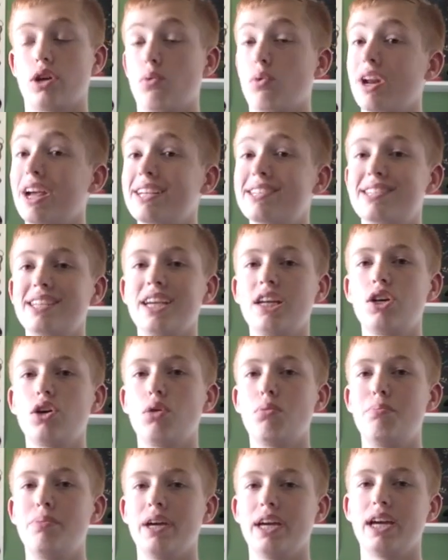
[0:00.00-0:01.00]
And when I say
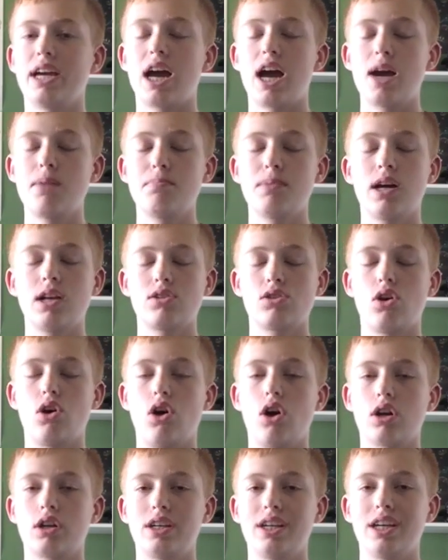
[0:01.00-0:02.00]
go big, I'm not
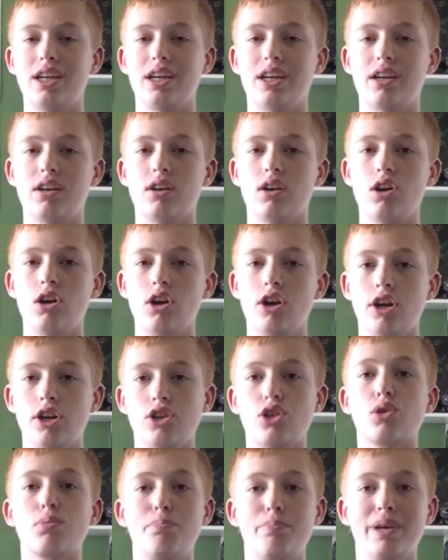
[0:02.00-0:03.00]
talking
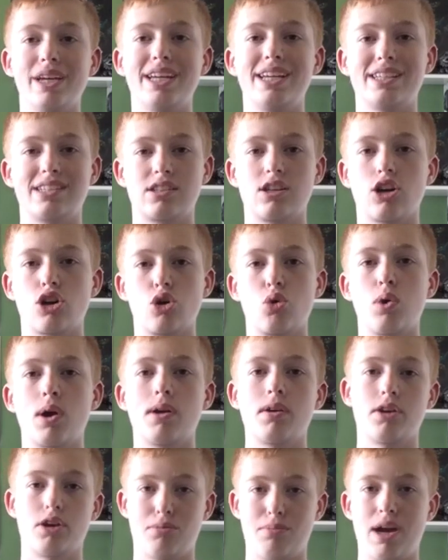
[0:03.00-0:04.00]
your biggest
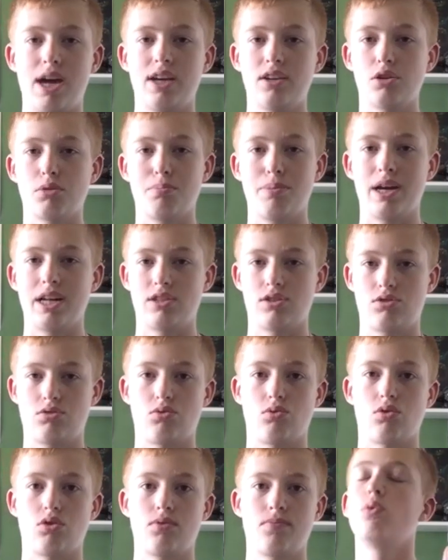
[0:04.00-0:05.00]
aquarium at your pet
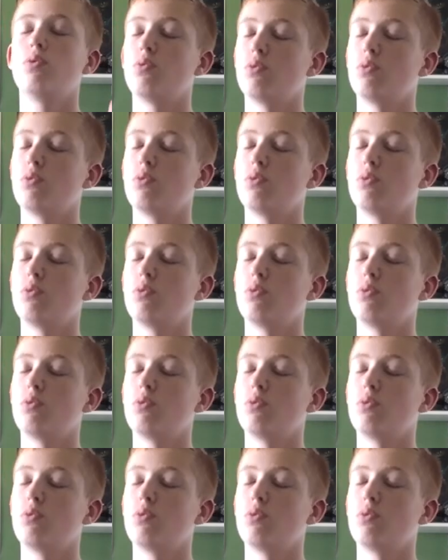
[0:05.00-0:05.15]
store.